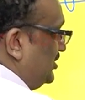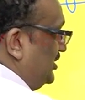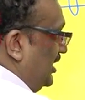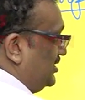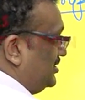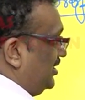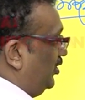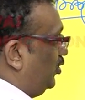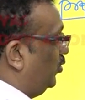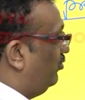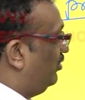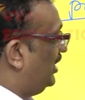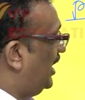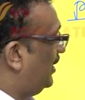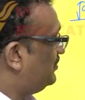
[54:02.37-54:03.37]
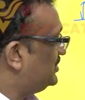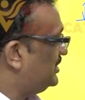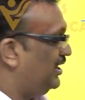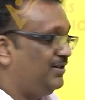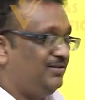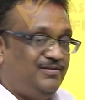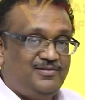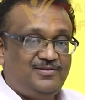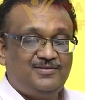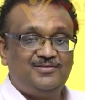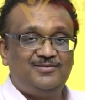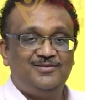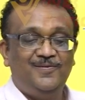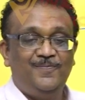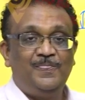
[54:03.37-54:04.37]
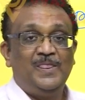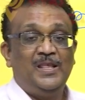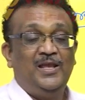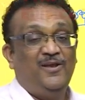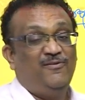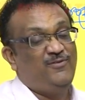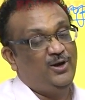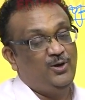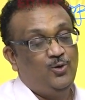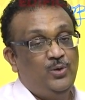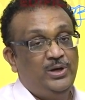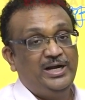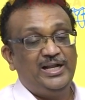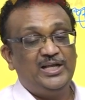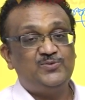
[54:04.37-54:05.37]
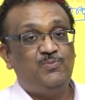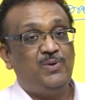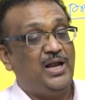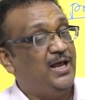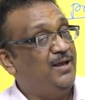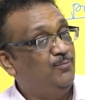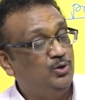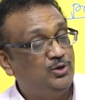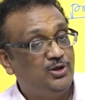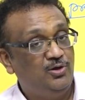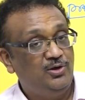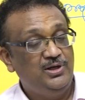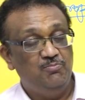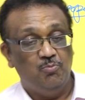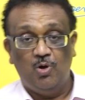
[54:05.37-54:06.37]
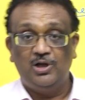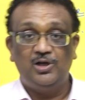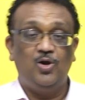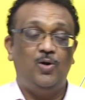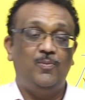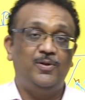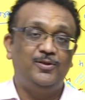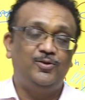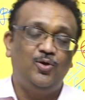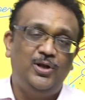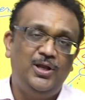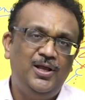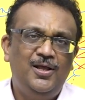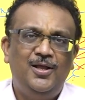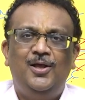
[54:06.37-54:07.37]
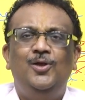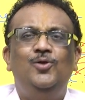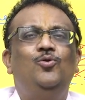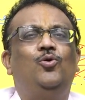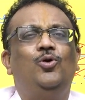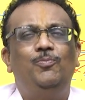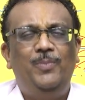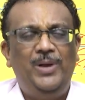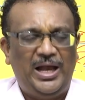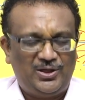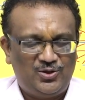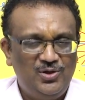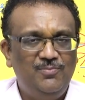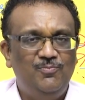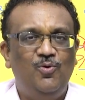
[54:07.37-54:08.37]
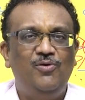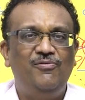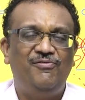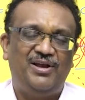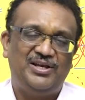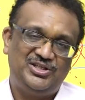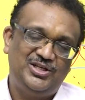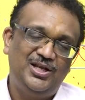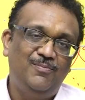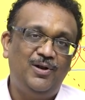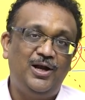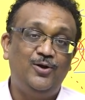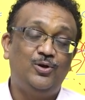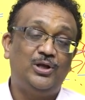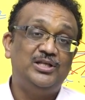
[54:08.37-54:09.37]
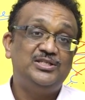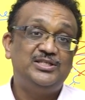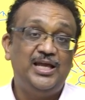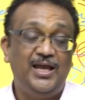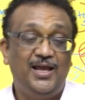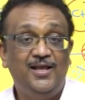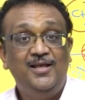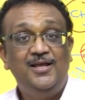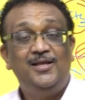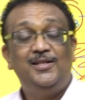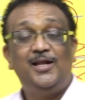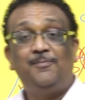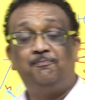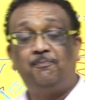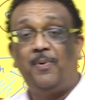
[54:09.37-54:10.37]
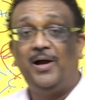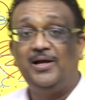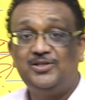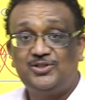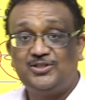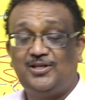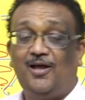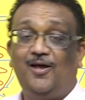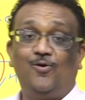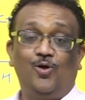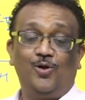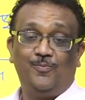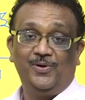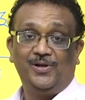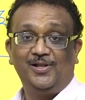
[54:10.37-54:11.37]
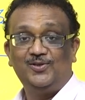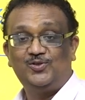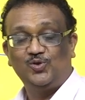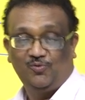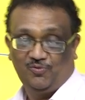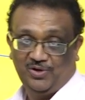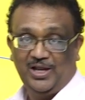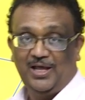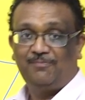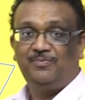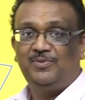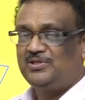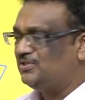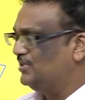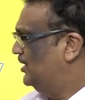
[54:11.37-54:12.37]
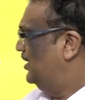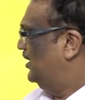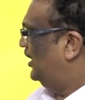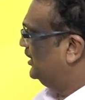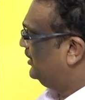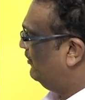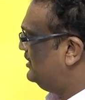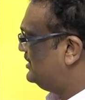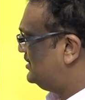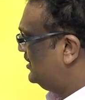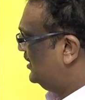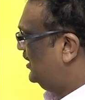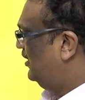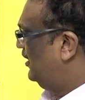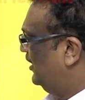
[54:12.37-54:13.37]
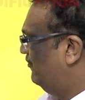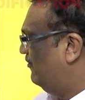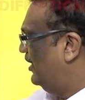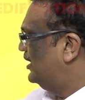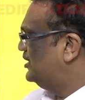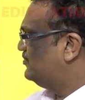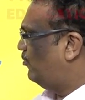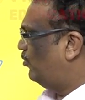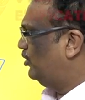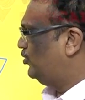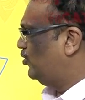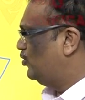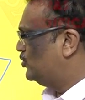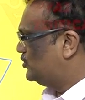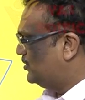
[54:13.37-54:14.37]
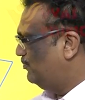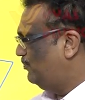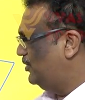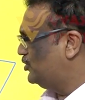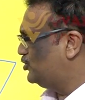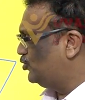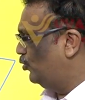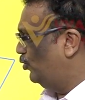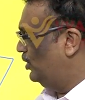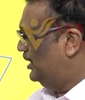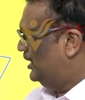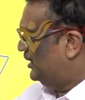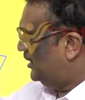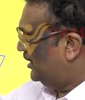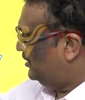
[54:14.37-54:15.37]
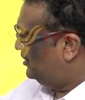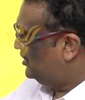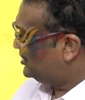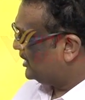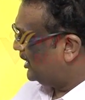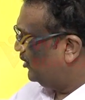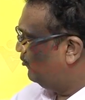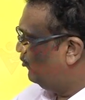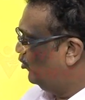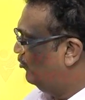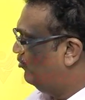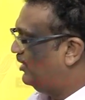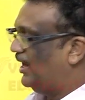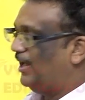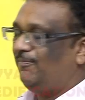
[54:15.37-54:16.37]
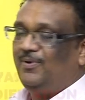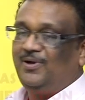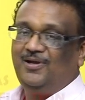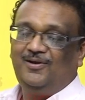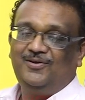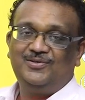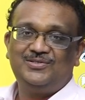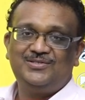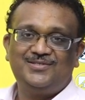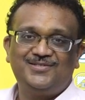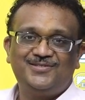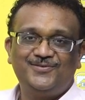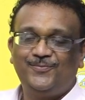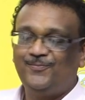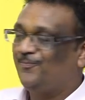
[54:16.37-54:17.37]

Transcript: Yes, it overlaps like this. If you are doing it as per MO theory, molecular orbital theory, you could be actually more fashionable and you can say that pi star orbitals overlap this. Otherwise, in valence bond theory, you simply show that this kind of an overlap occurs.